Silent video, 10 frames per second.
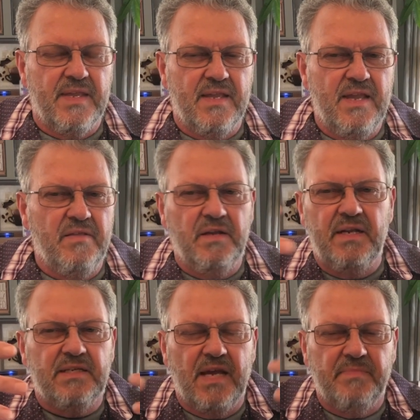either the
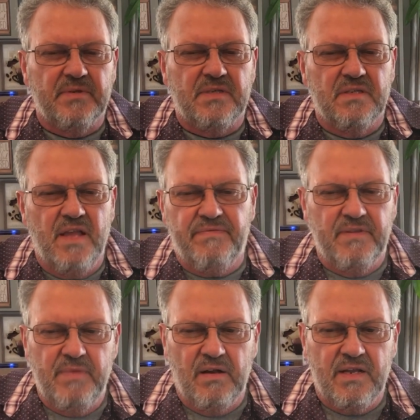disciples left the
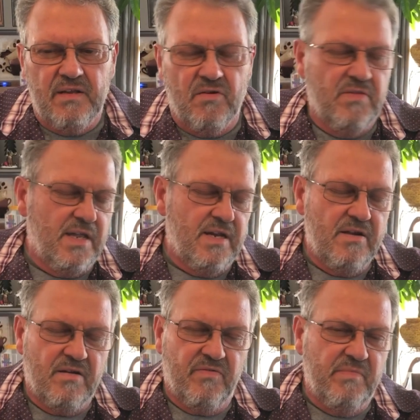building or they could
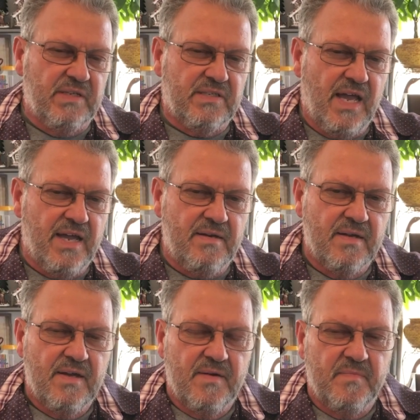hear them from inside,
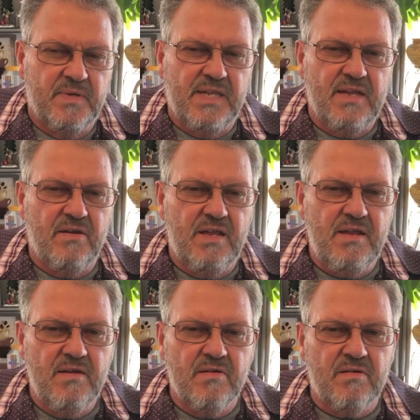but they could
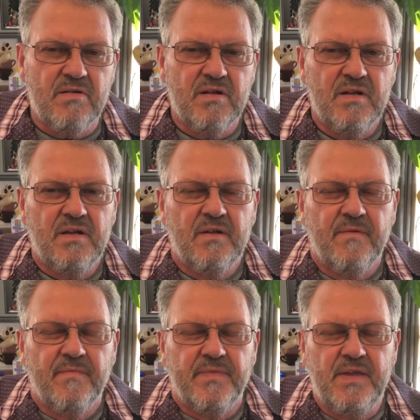hear
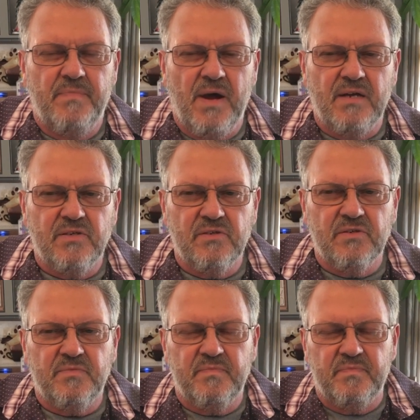the
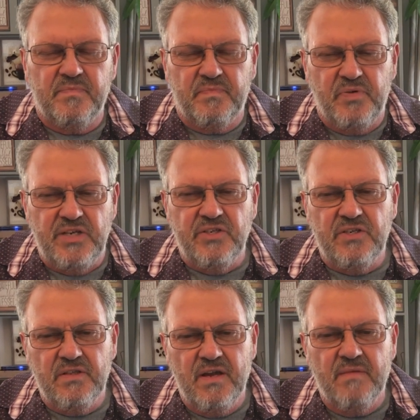apostles preaching
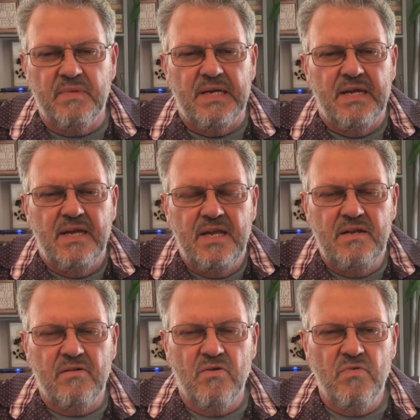to them in
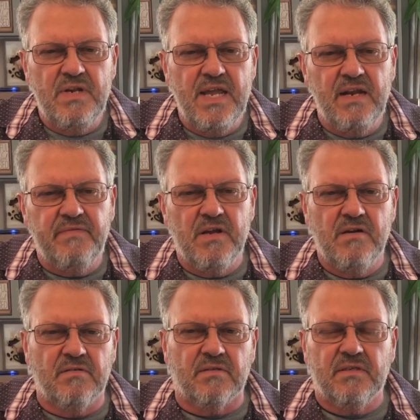their own native
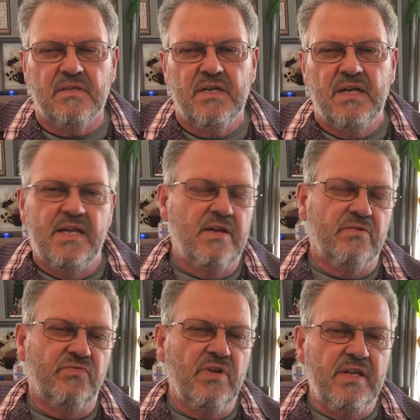tongues. And it
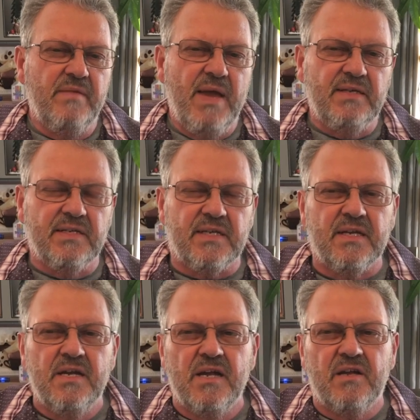was really amazing
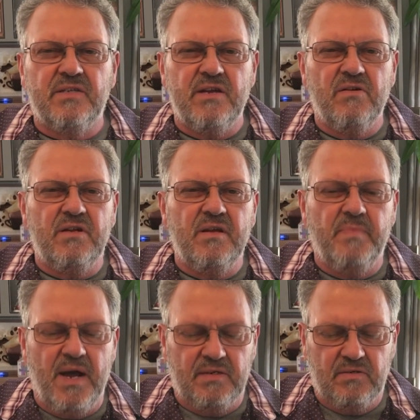because they heard the
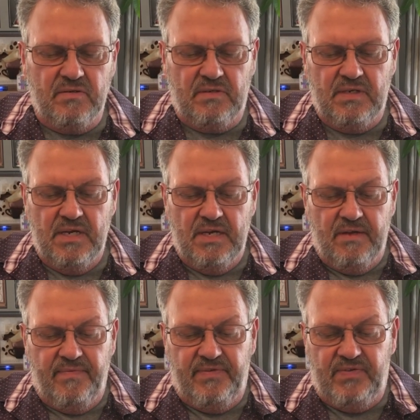apostles
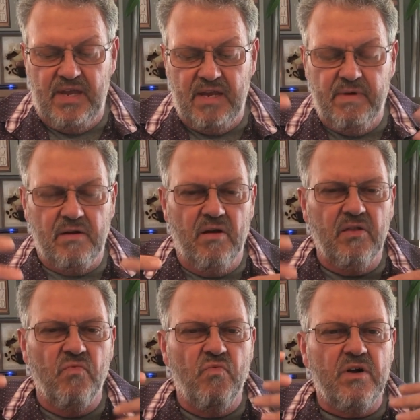saying about all
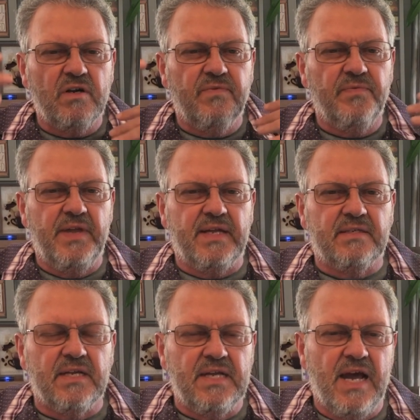the wonderful things
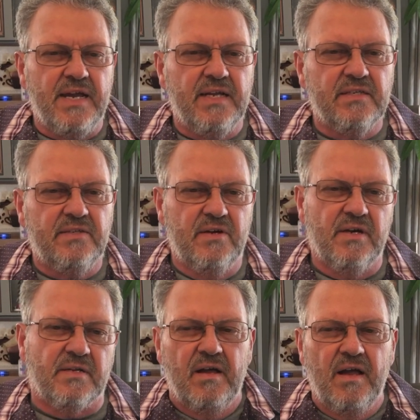that God has
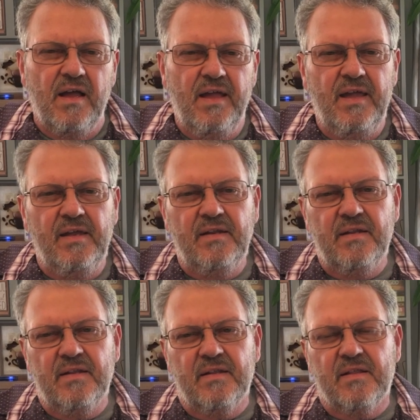done. And
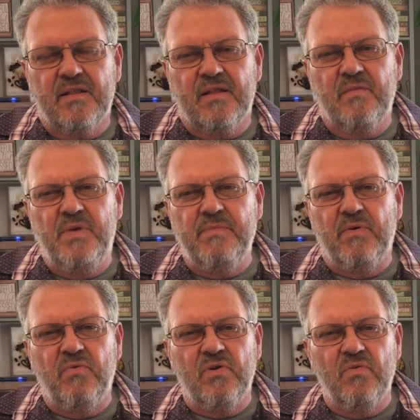the
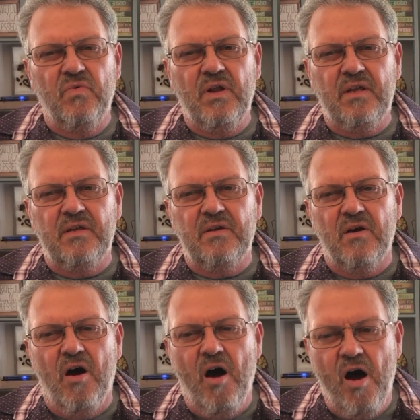people were really
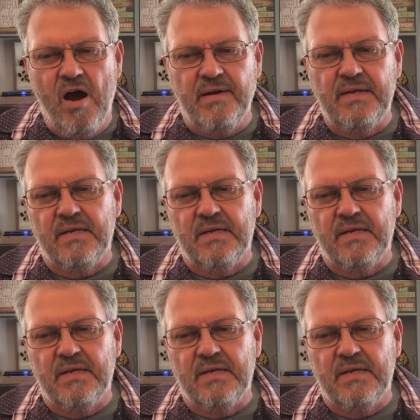awed.